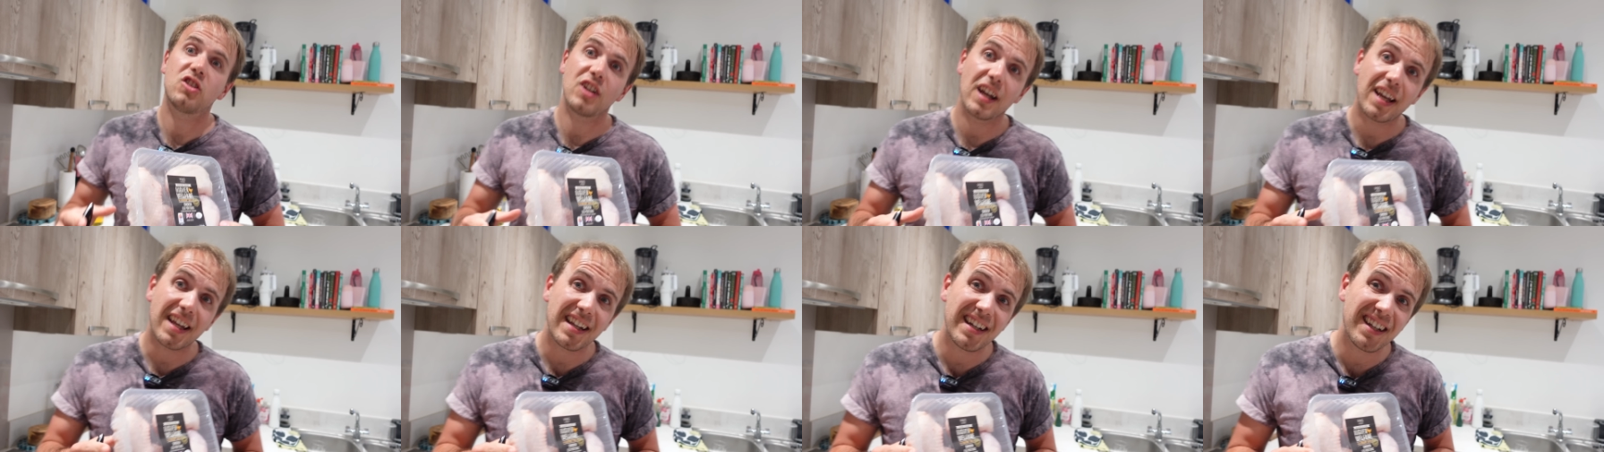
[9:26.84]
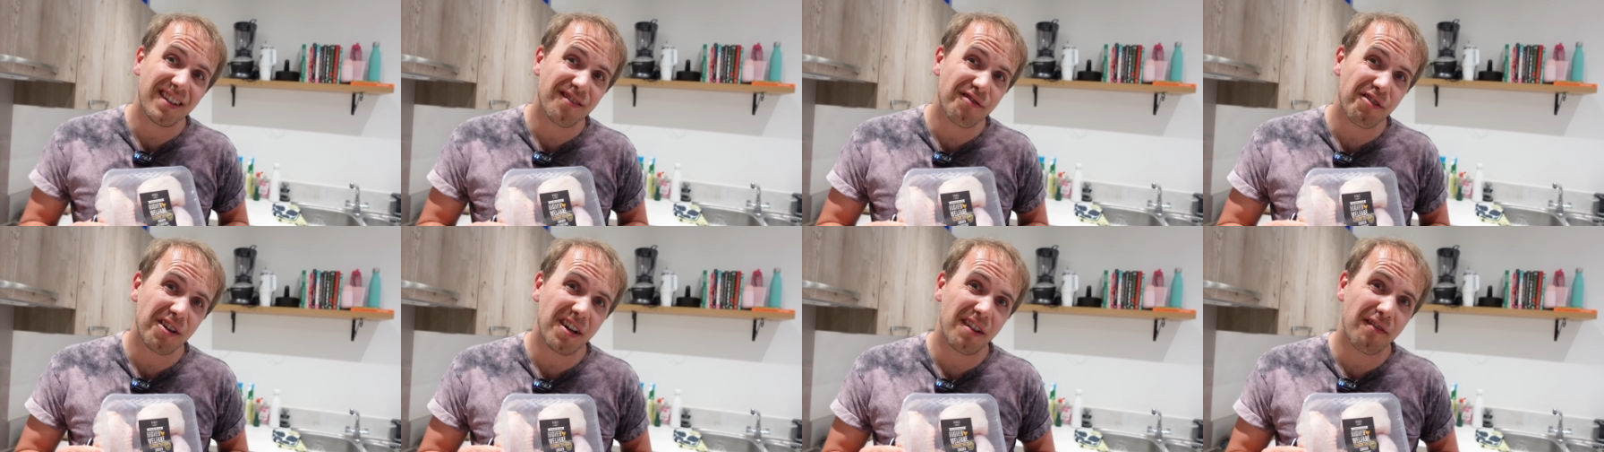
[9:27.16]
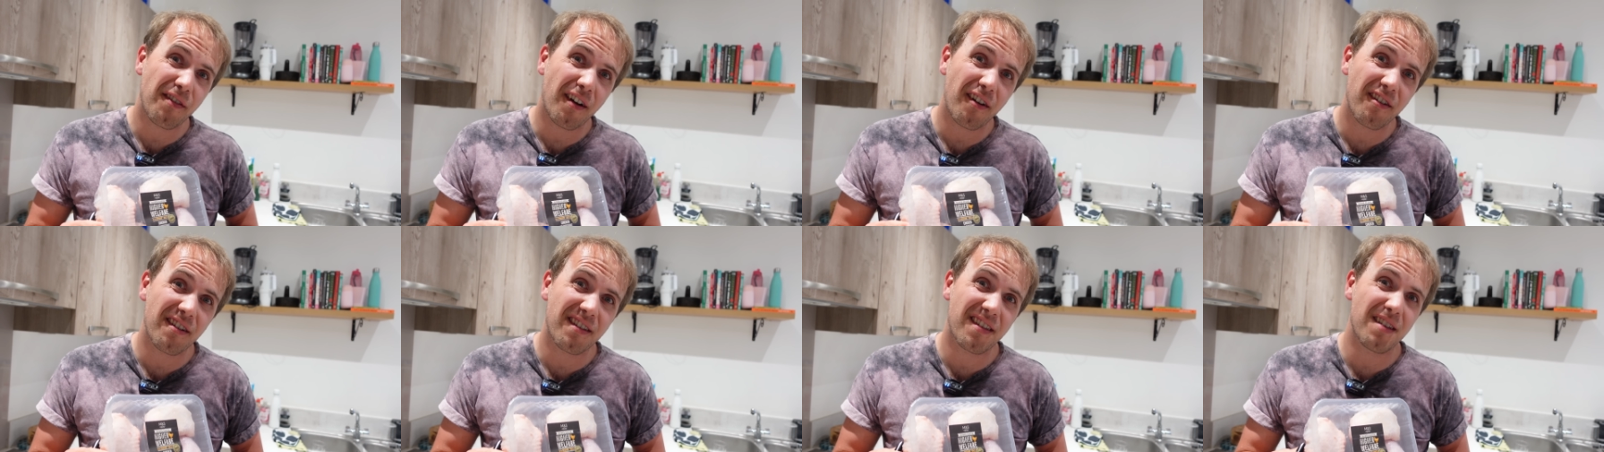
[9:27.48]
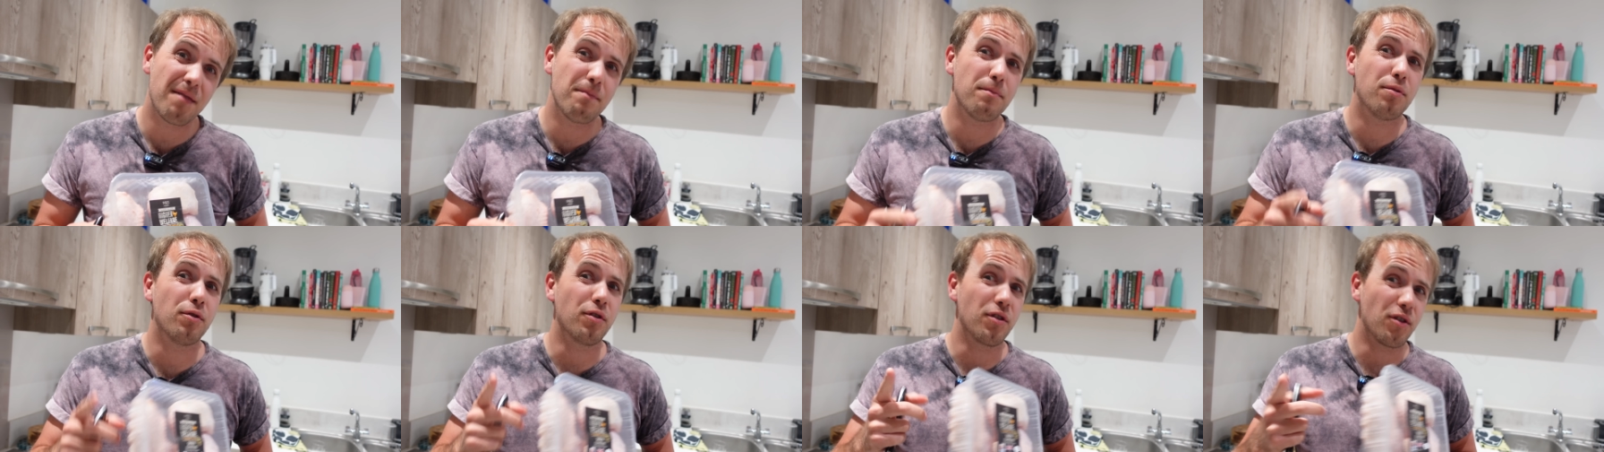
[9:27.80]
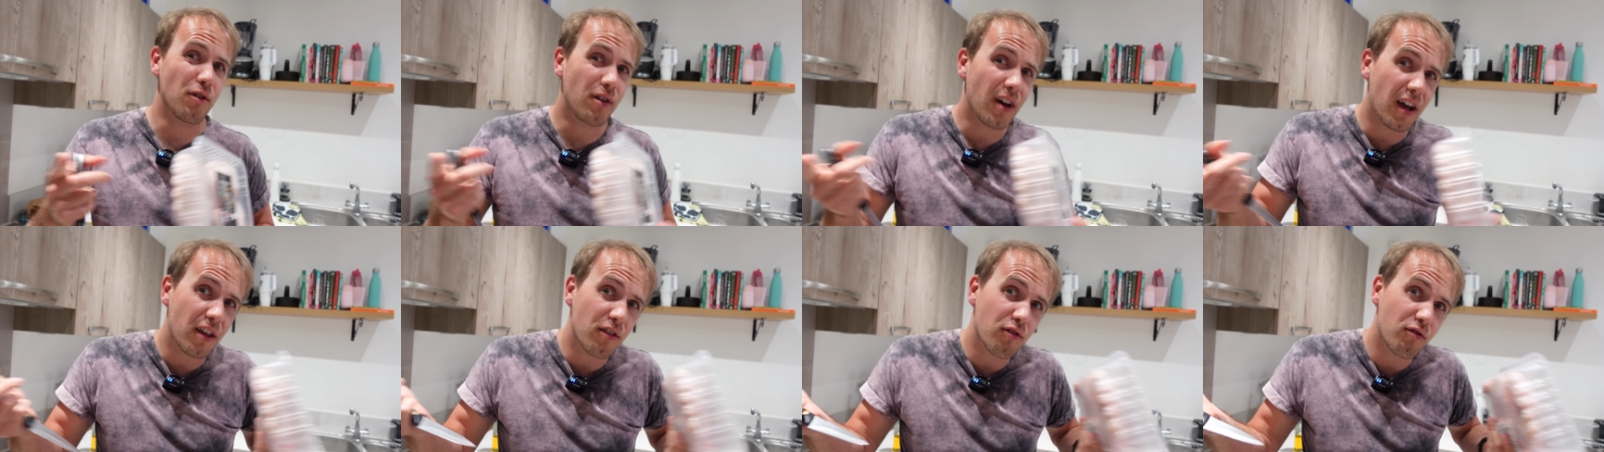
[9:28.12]
Chicken is really very simple.
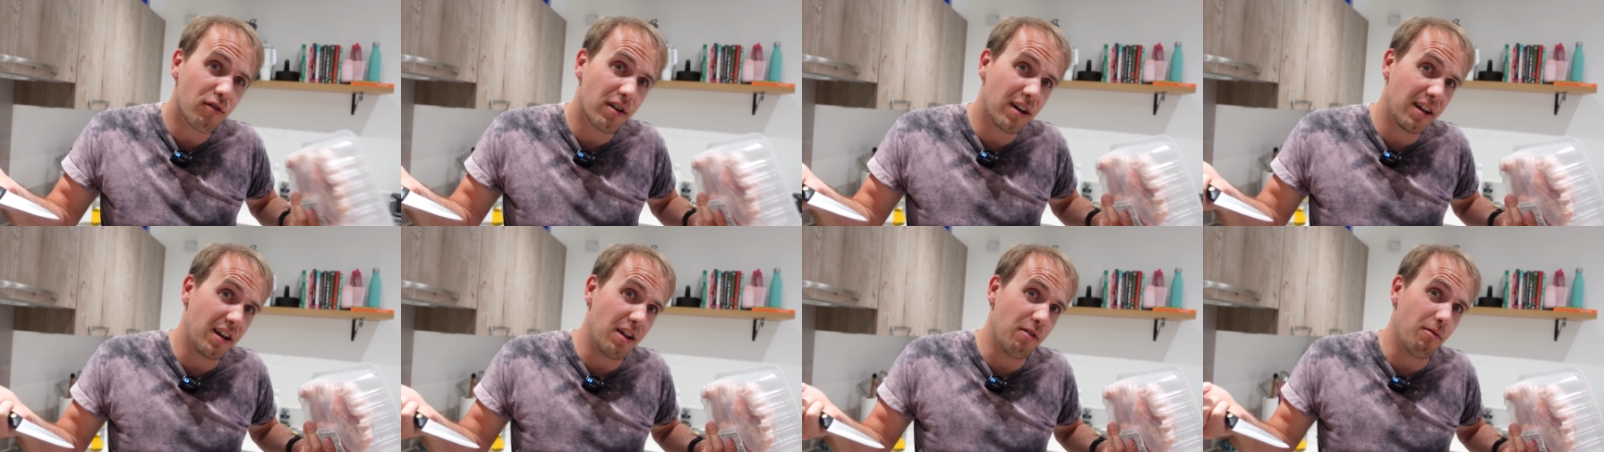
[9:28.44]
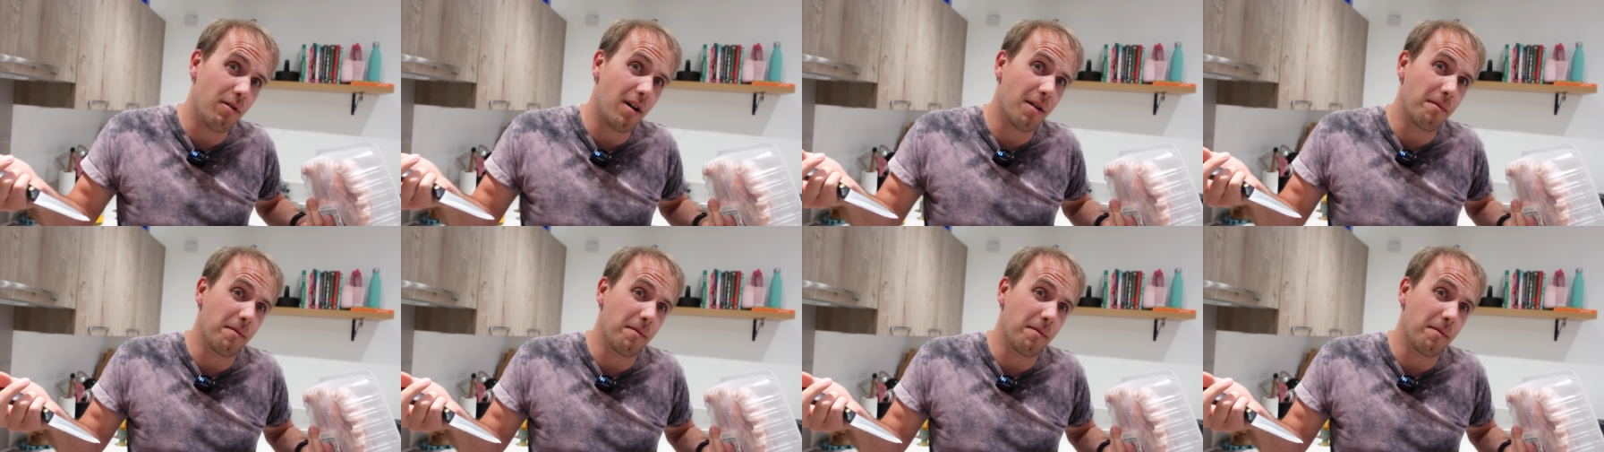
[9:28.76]
You guys already know what